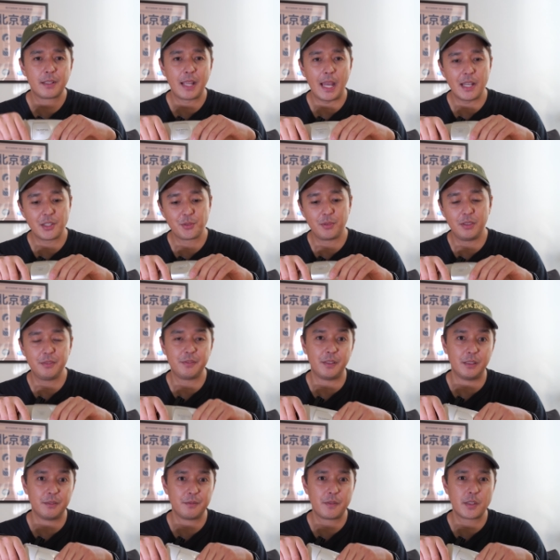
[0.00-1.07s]
casual
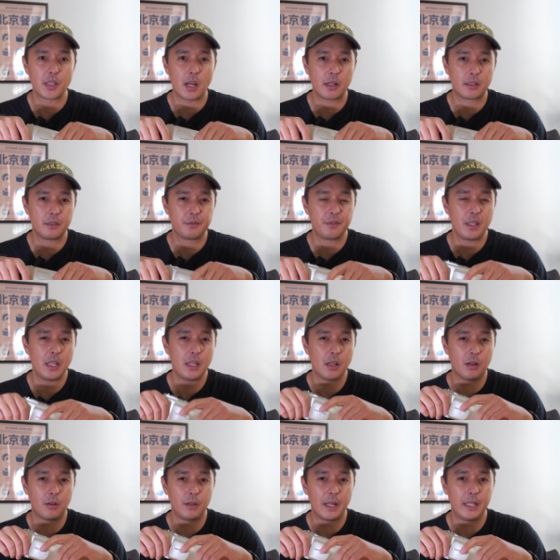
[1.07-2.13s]
film photography
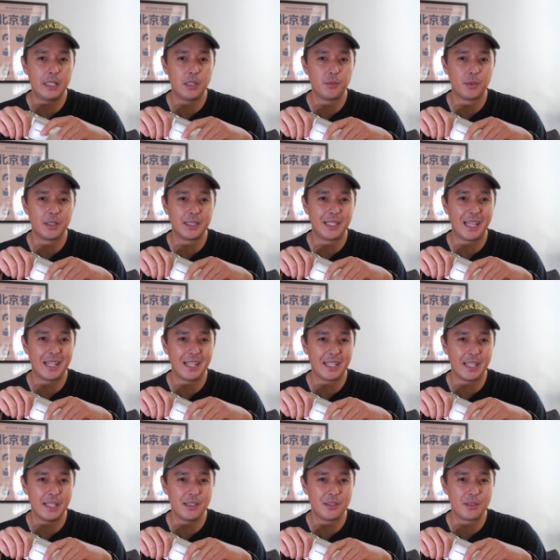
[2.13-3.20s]
or anyone getting
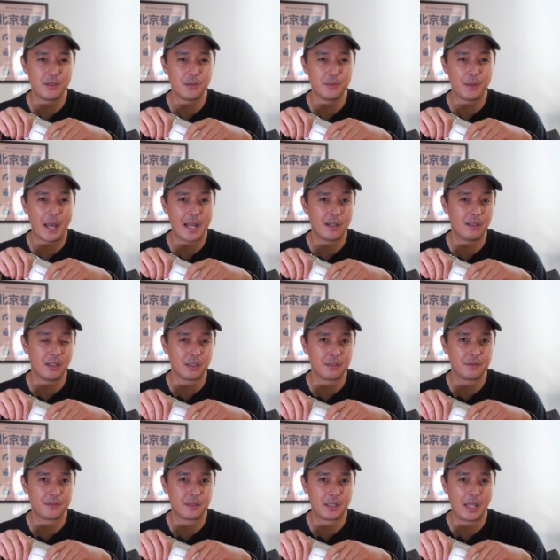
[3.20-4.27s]
into
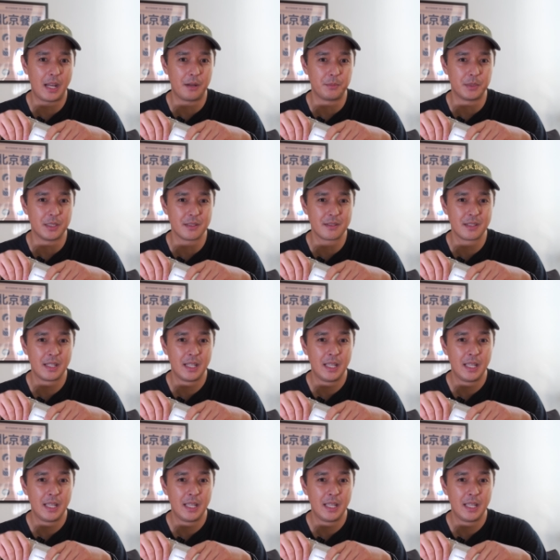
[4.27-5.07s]
analog cameras,